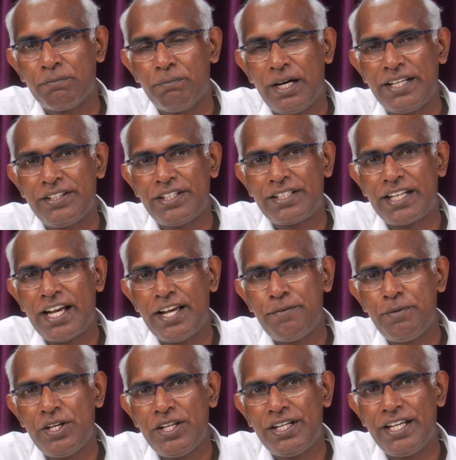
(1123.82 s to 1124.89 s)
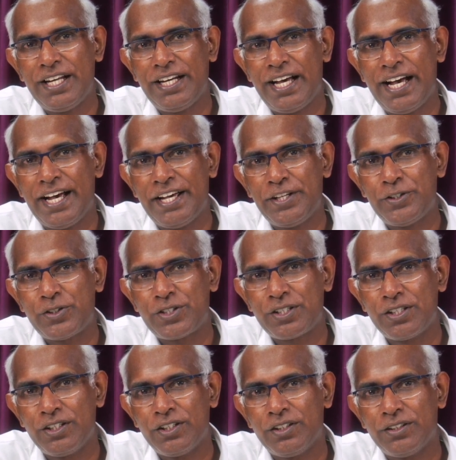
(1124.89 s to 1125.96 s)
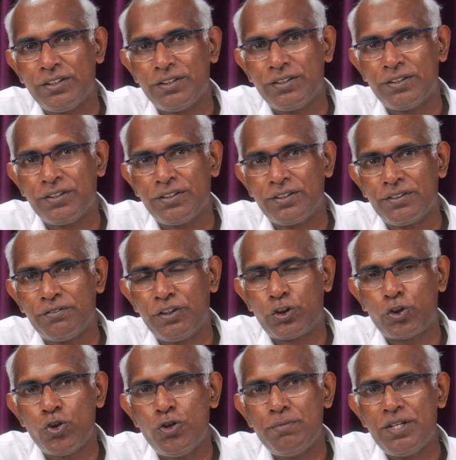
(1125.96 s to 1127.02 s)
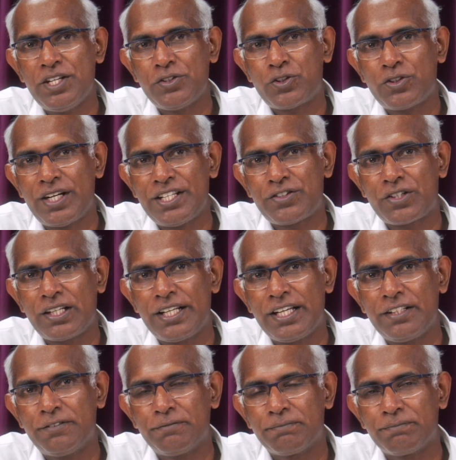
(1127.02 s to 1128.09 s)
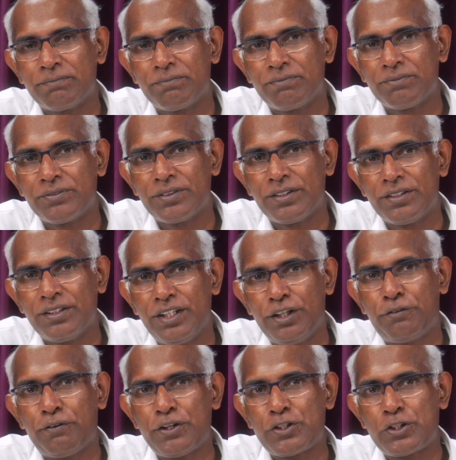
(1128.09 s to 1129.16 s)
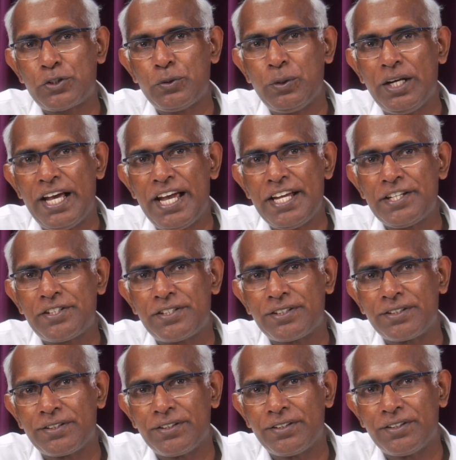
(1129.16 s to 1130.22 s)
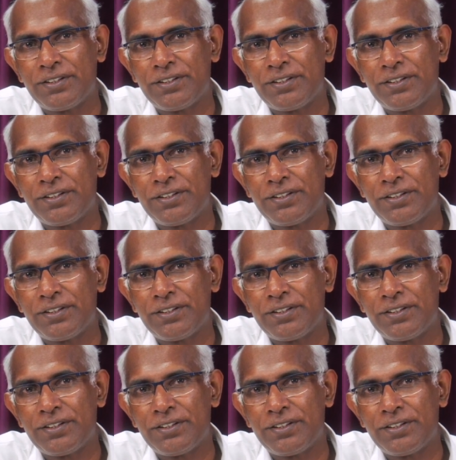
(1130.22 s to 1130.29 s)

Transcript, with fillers: by the time he realized with whom he is wrestling, it was too late.